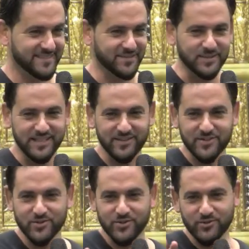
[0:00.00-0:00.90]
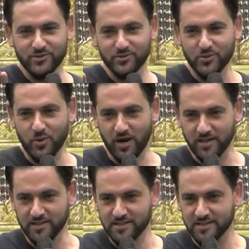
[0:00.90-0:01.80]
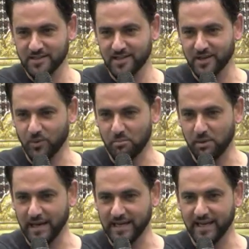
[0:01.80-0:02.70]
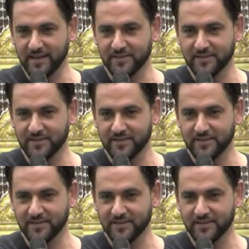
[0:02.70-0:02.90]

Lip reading: We said there's no two hearts in one body.